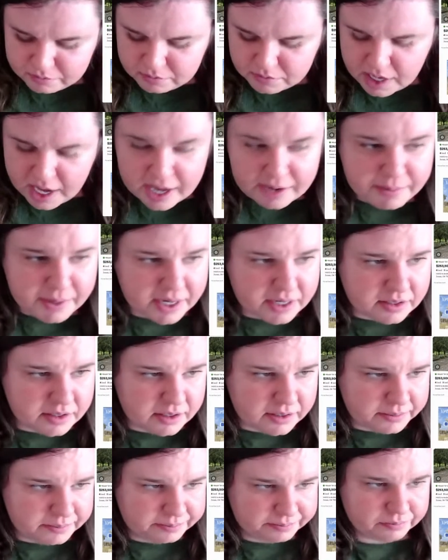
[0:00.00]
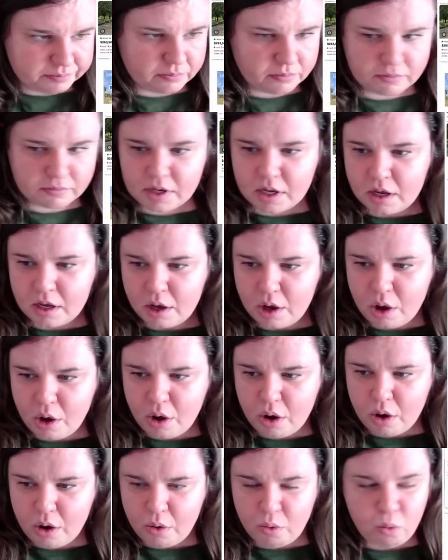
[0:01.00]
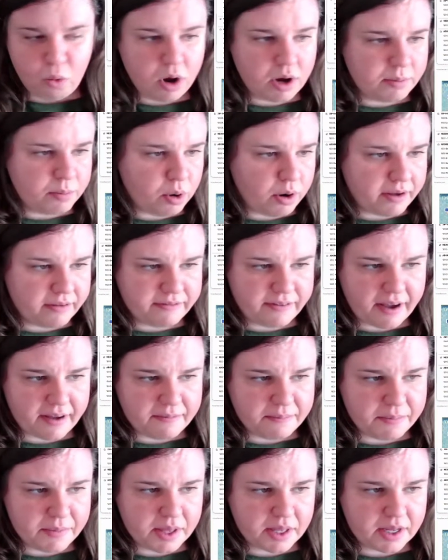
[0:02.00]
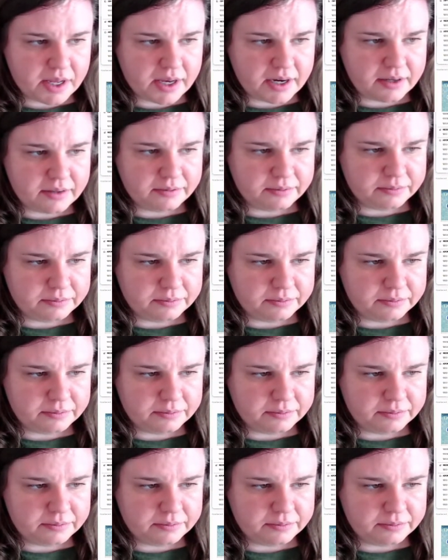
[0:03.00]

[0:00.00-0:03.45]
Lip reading: Edmond. 1.5 million.